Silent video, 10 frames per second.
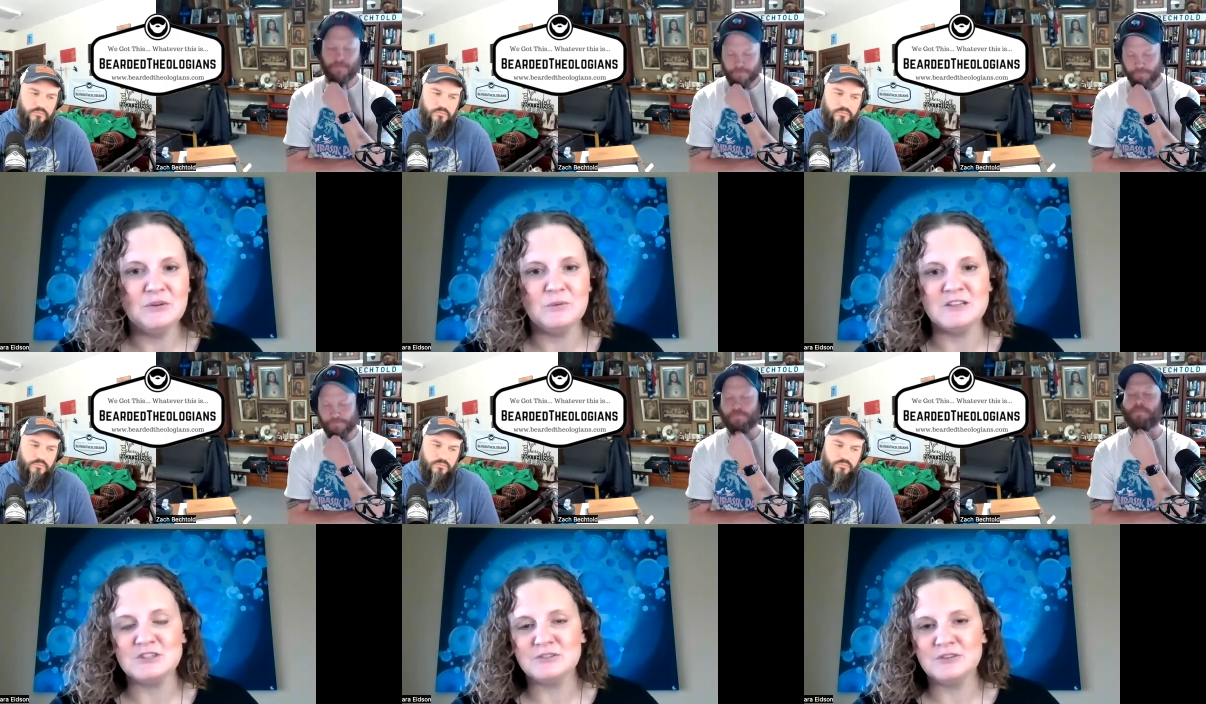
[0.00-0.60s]

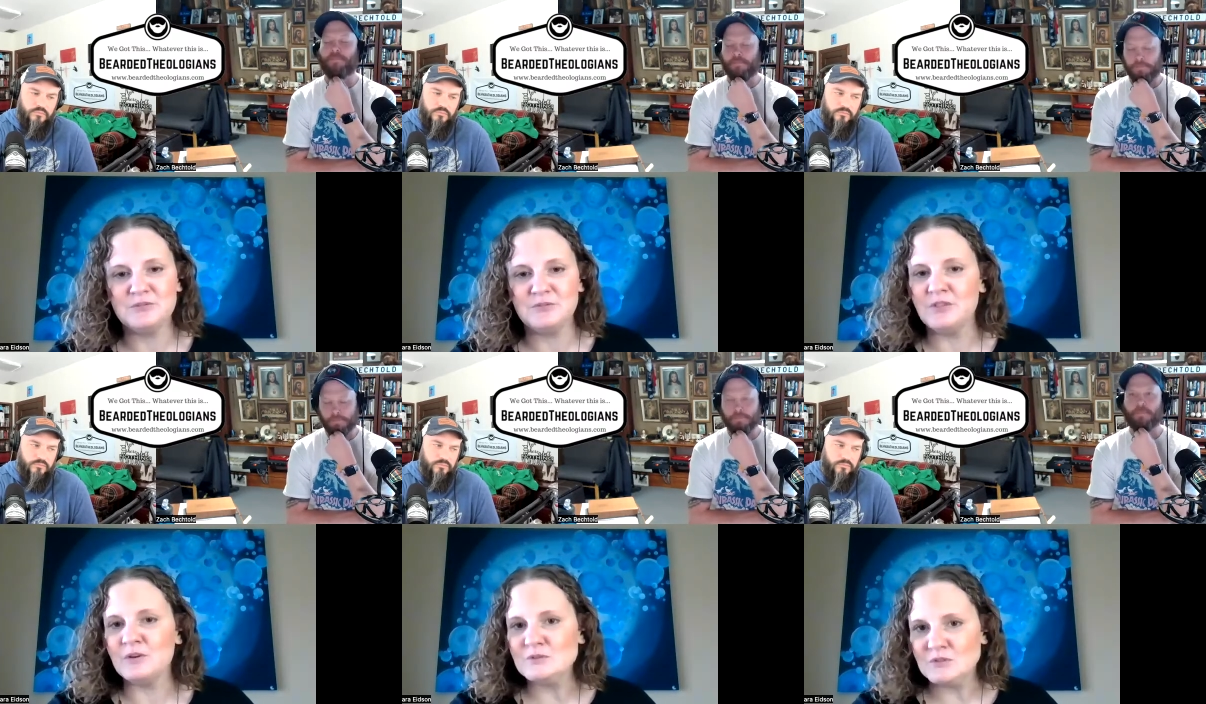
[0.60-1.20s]
Speaker 1: which for
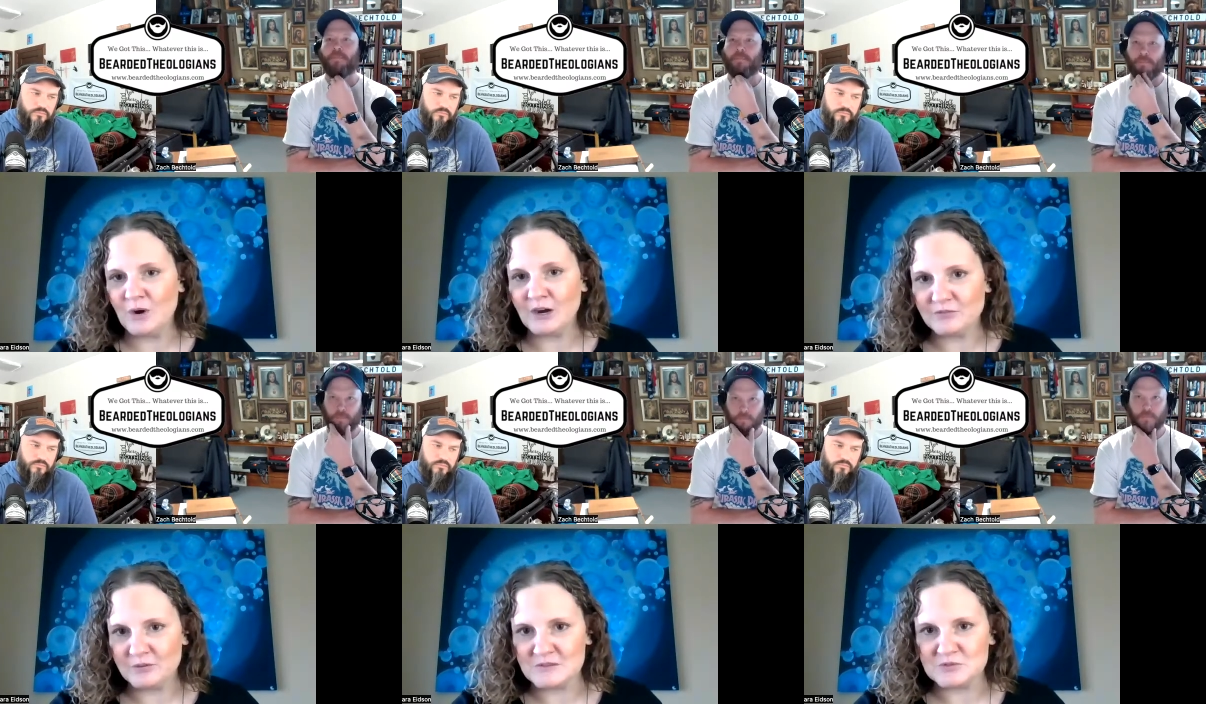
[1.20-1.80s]
those who aren't
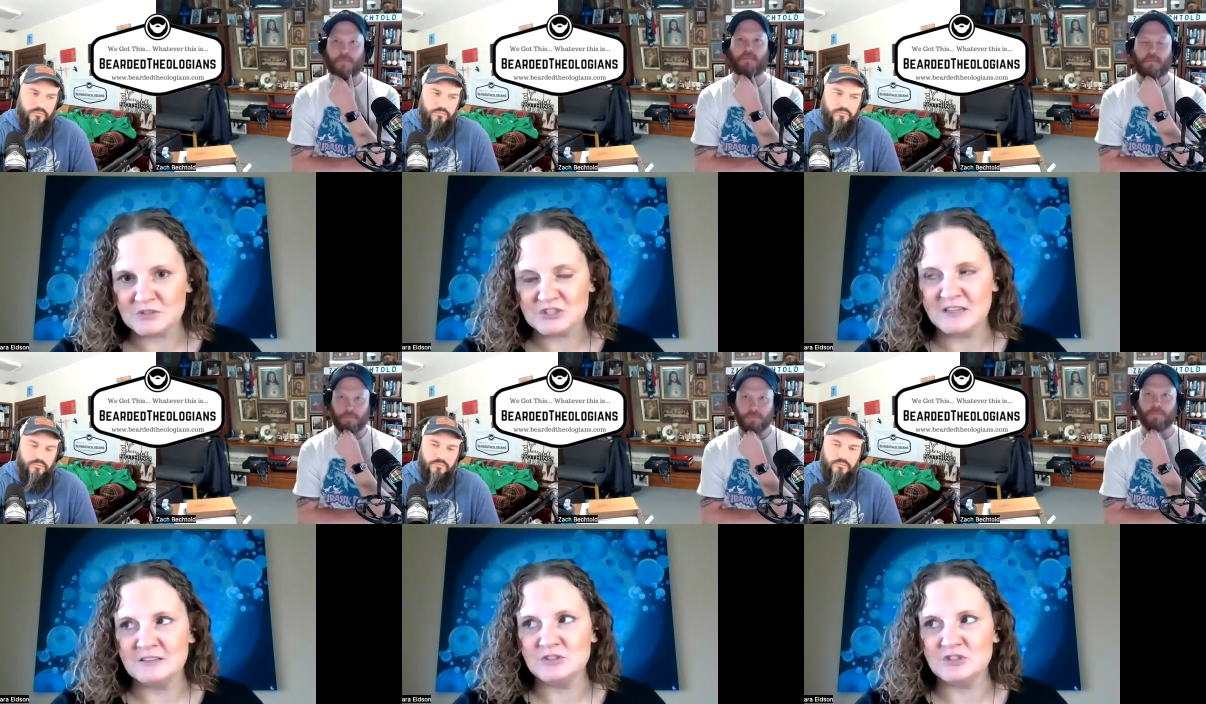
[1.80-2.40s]
from this
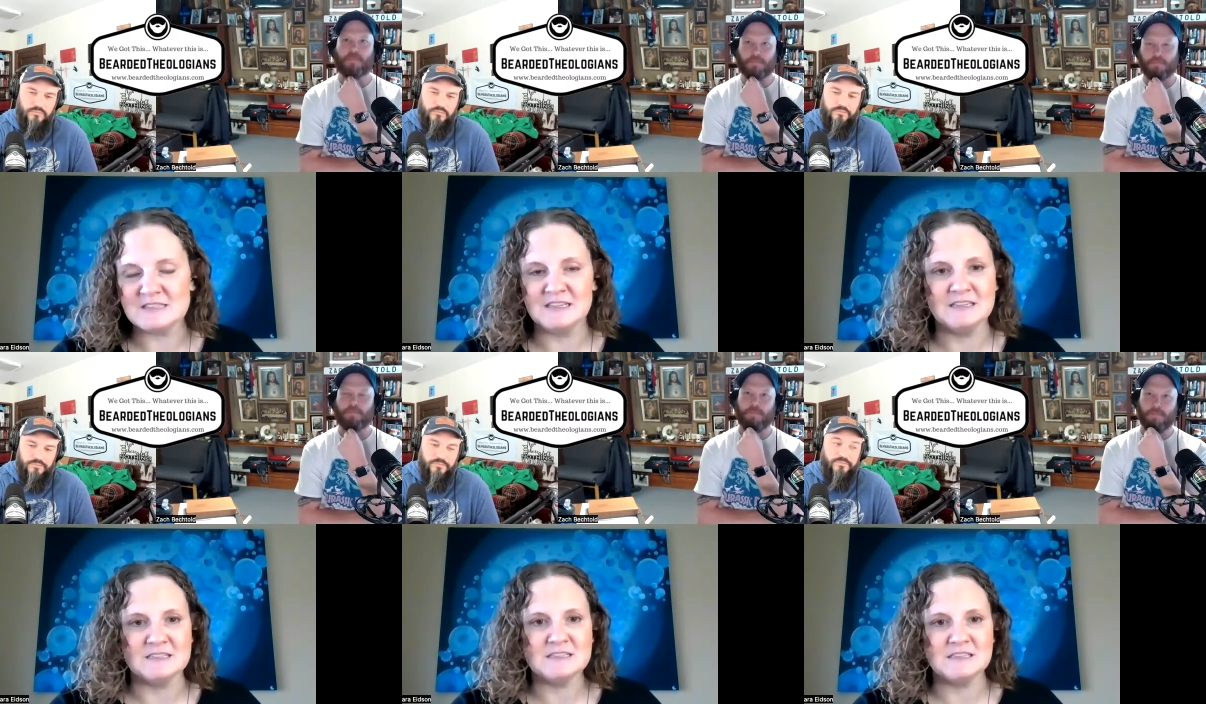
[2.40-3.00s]
region, dressing
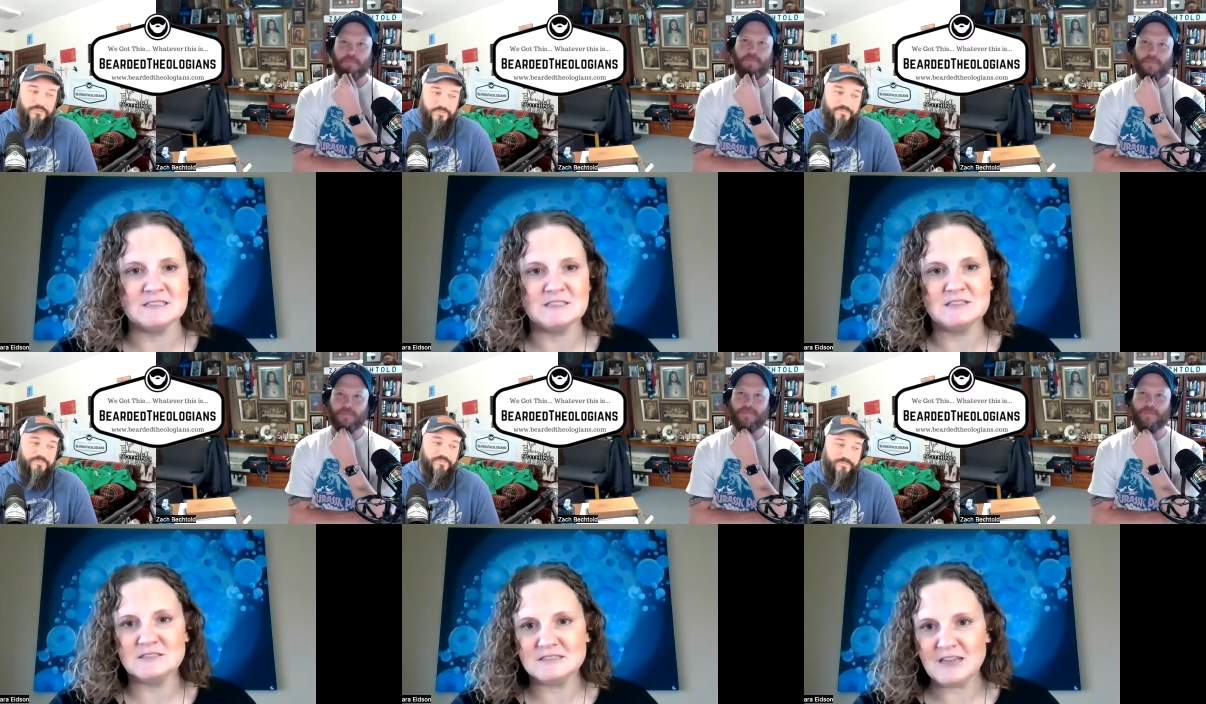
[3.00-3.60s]
is is
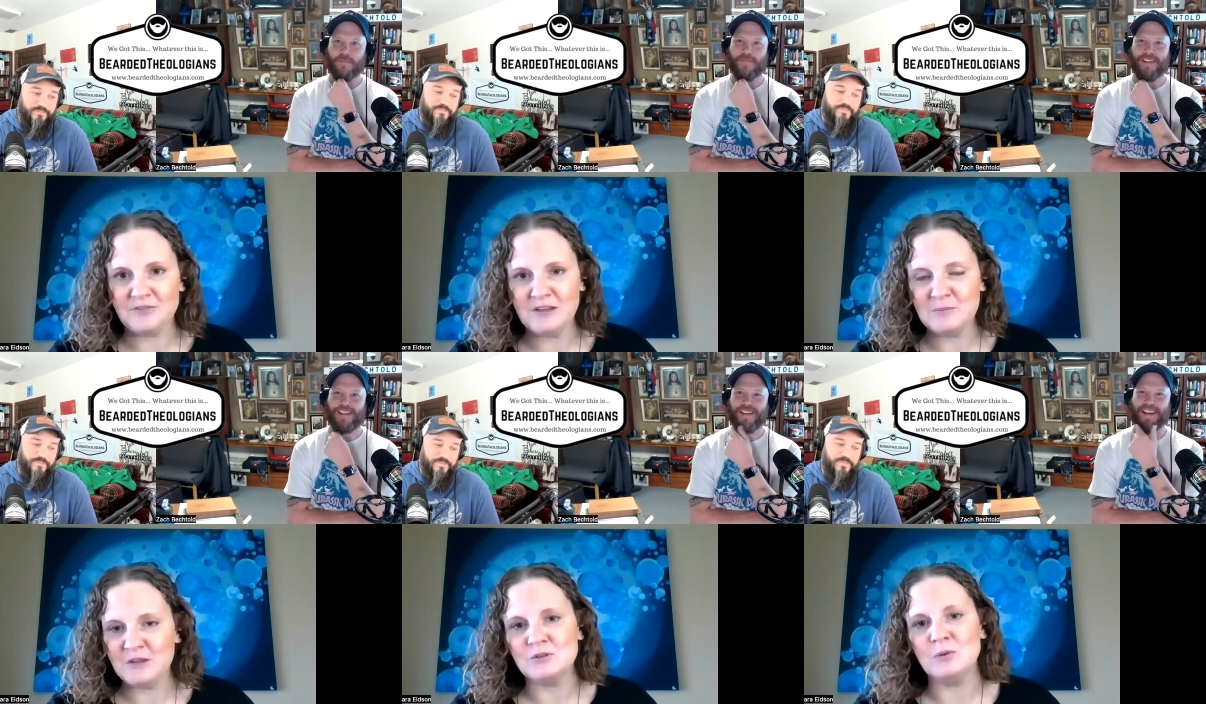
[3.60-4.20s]
stuffing,
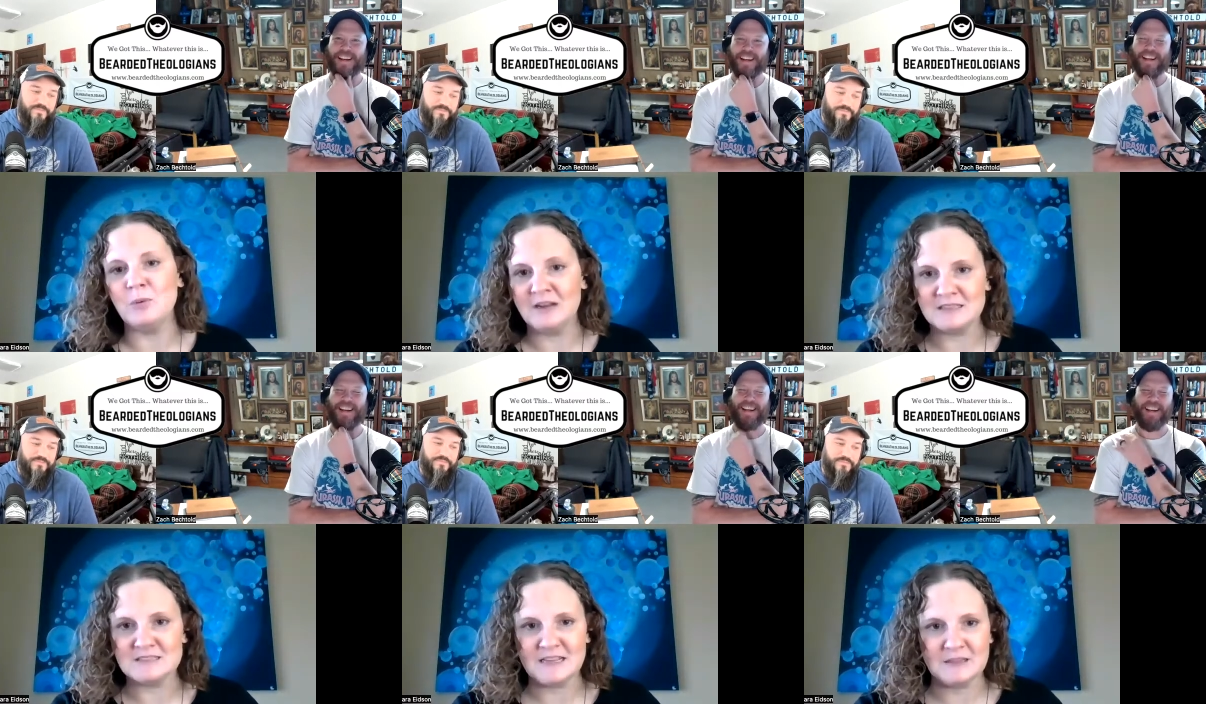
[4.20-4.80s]
but you don't put it
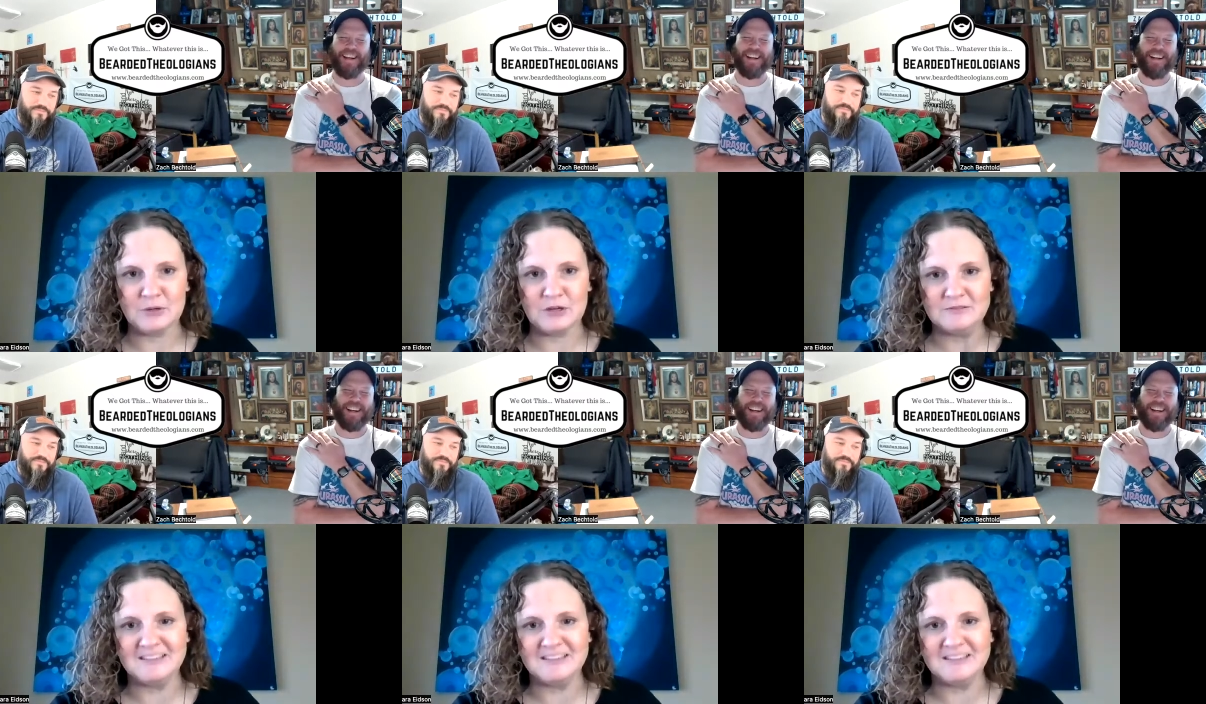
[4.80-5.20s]
inside the bird.